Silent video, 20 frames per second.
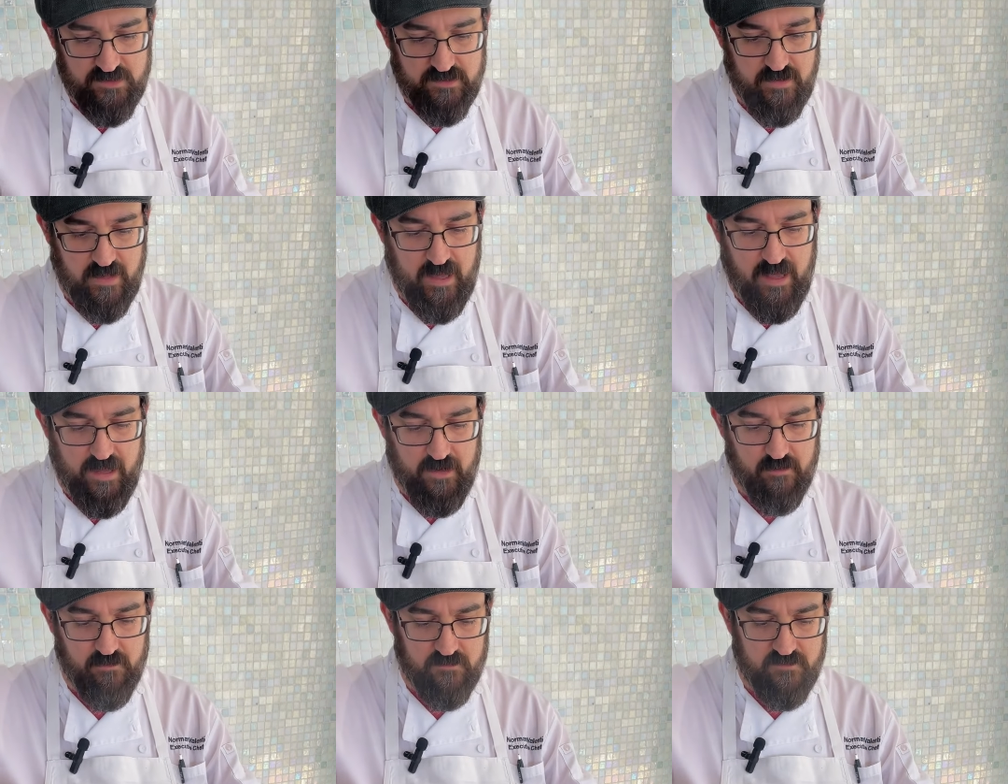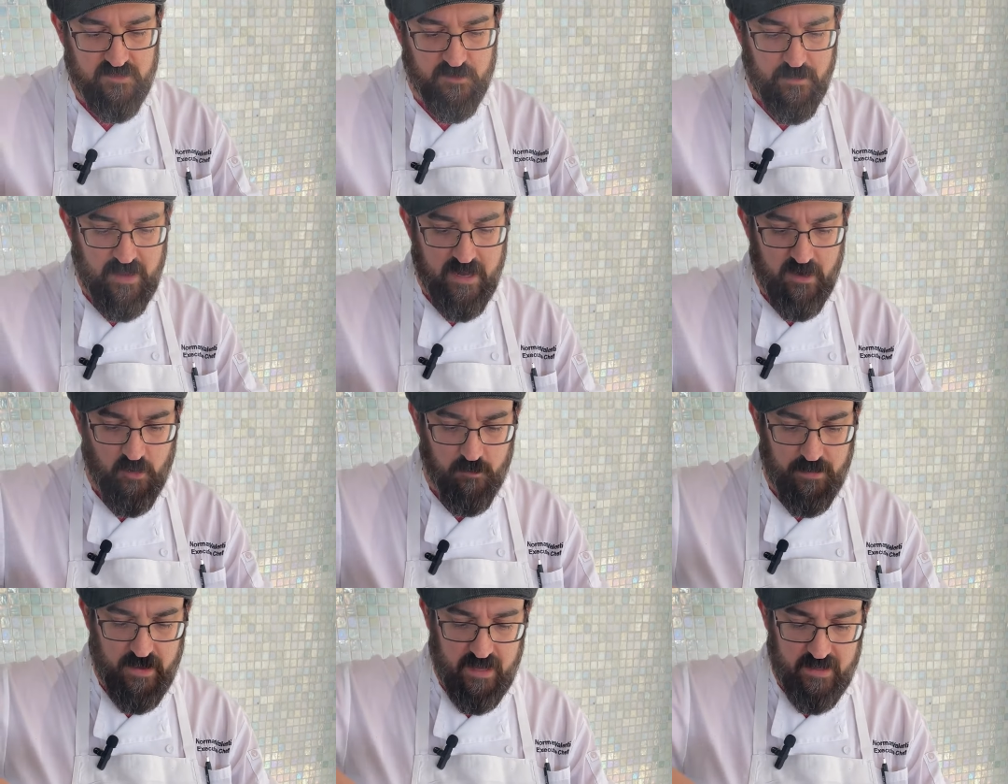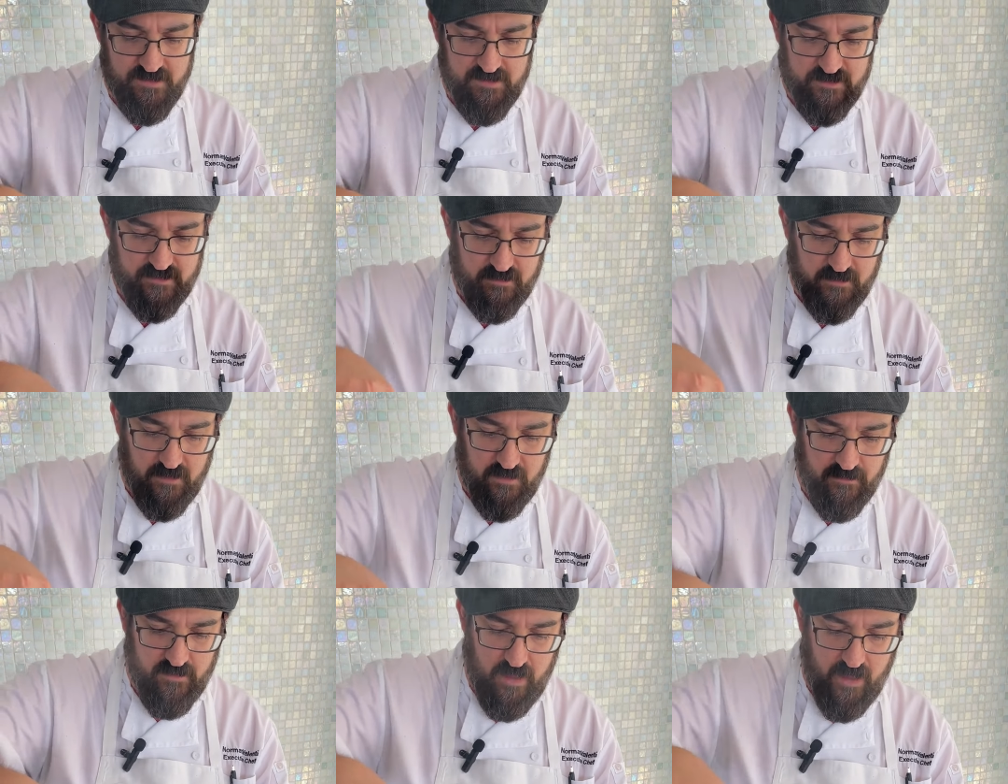that tomato paste
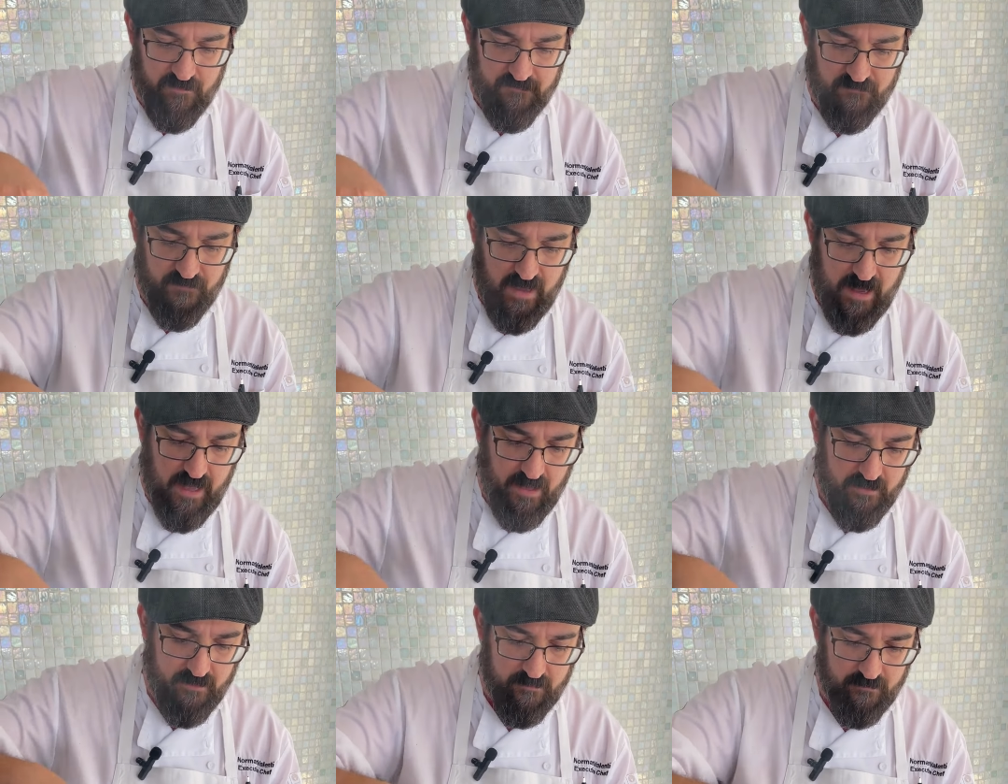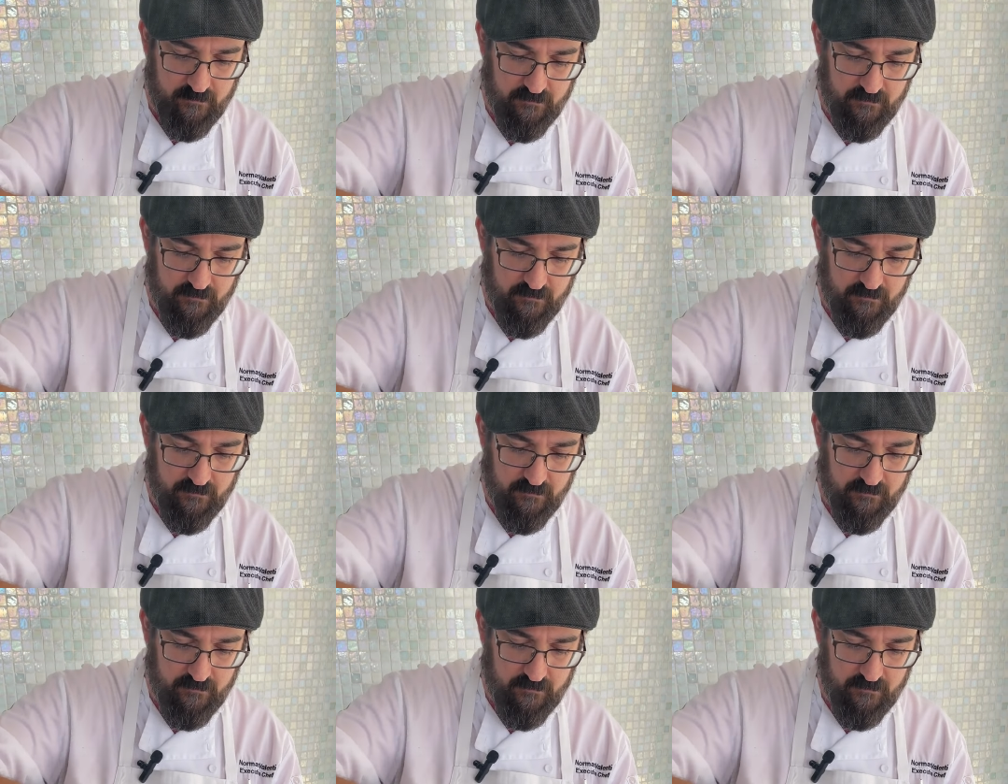in that fat.